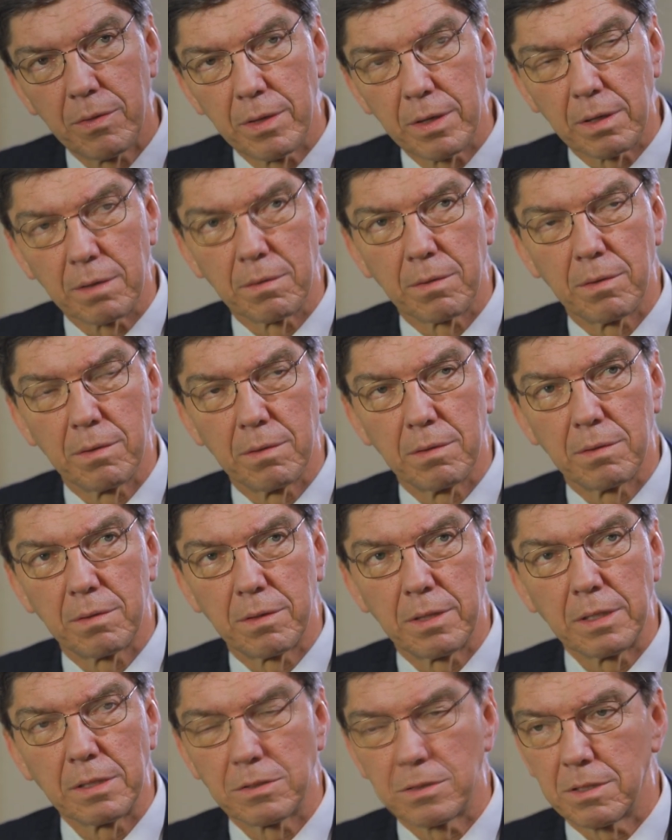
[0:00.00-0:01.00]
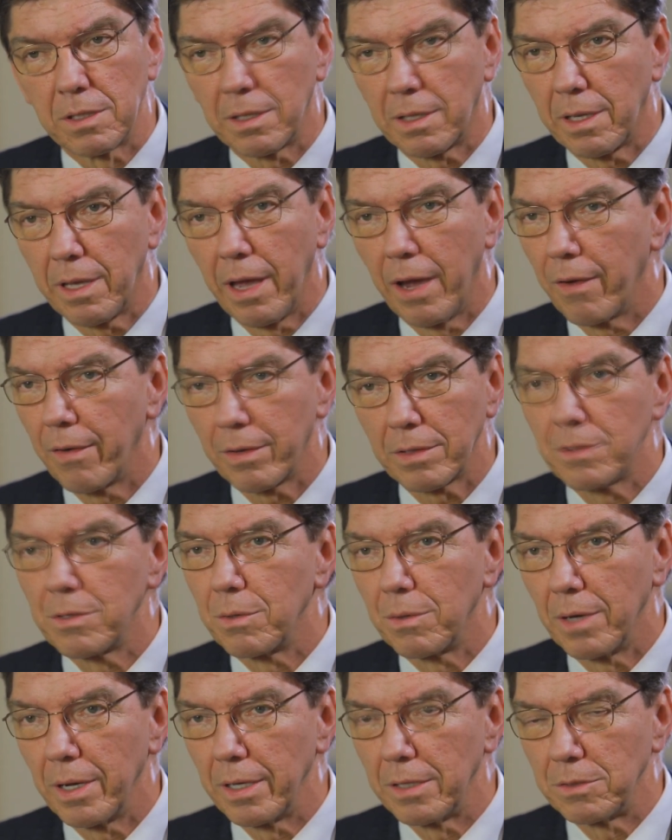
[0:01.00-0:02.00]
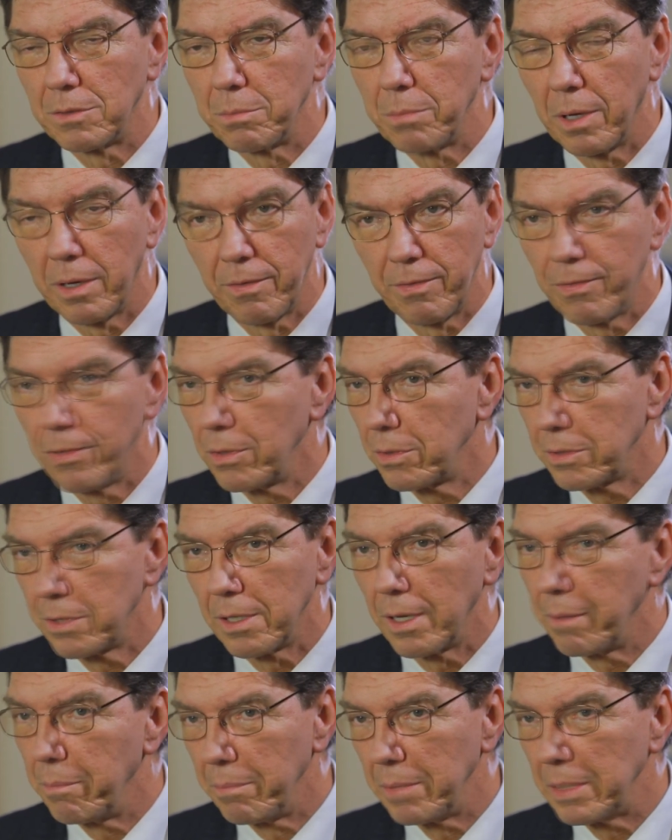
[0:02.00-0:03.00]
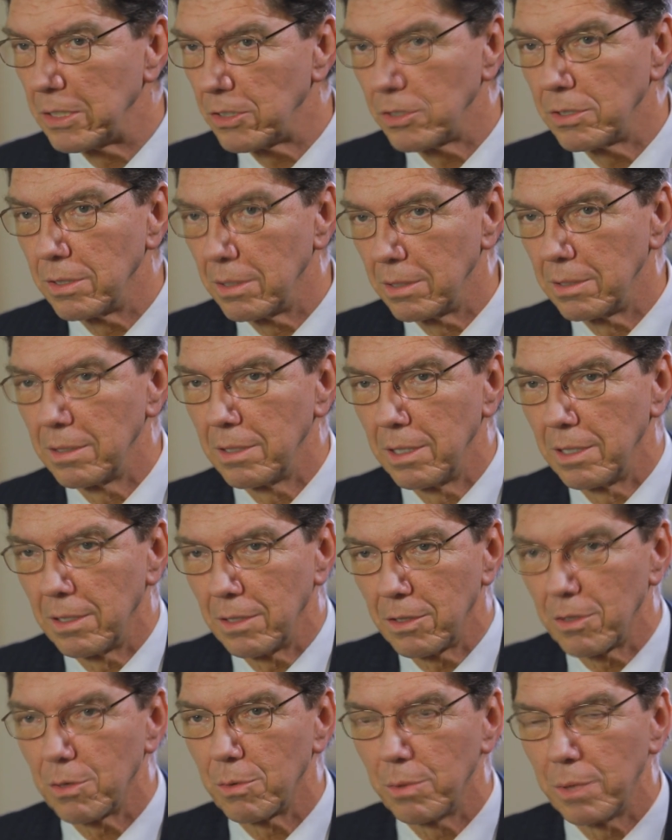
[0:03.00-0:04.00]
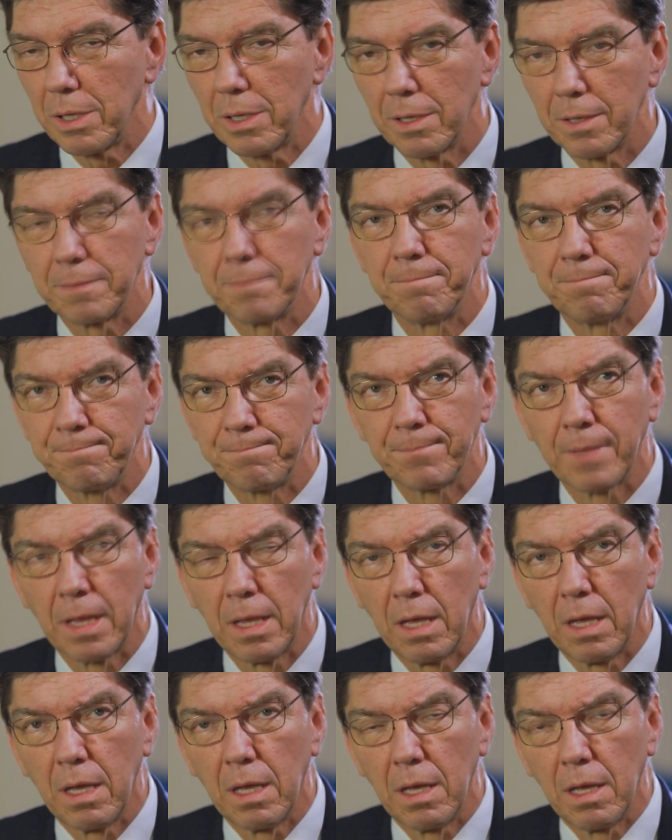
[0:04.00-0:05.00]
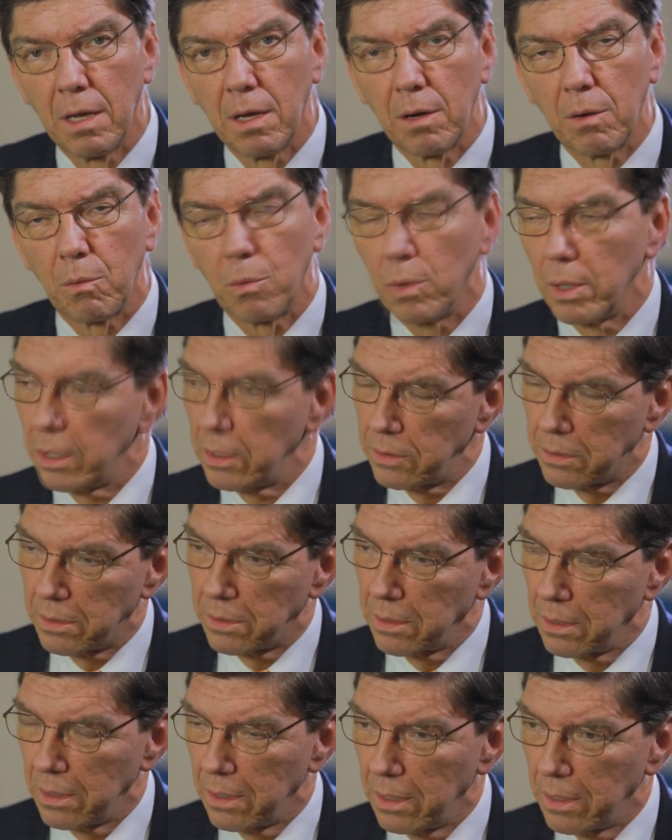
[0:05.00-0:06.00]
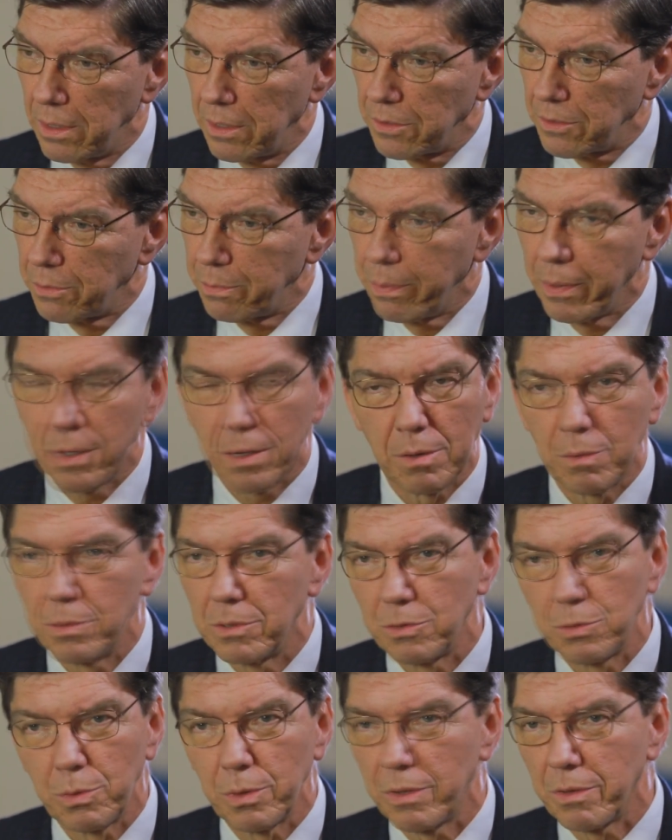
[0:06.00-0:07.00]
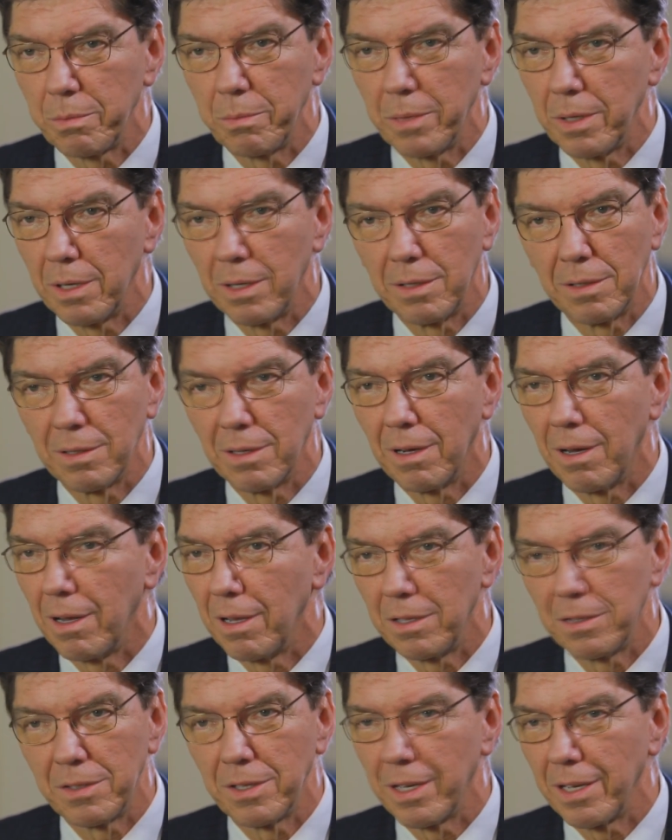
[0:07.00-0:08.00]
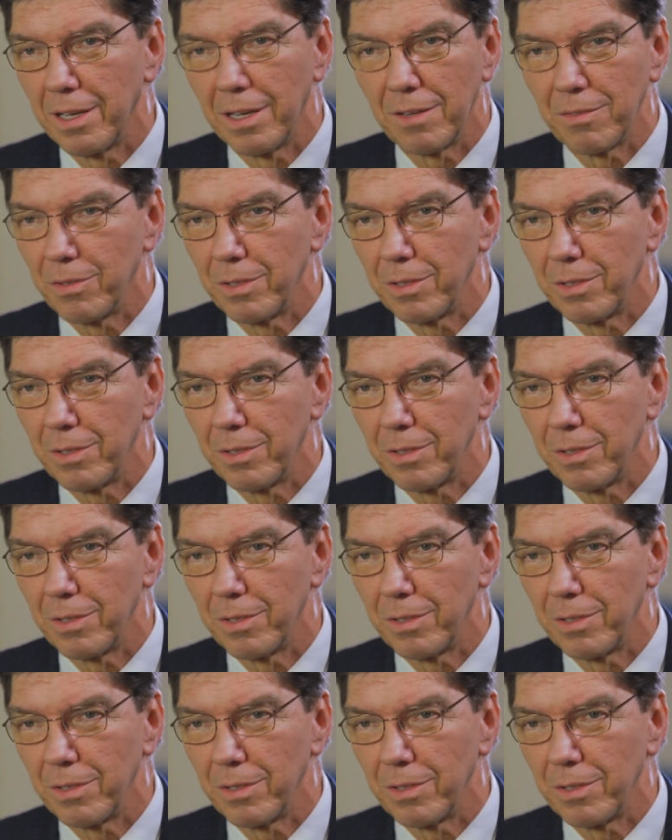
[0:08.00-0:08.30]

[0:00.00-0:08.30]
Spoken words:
of the things that characterized my full-time mission in Korea was the Spirit was with me all day,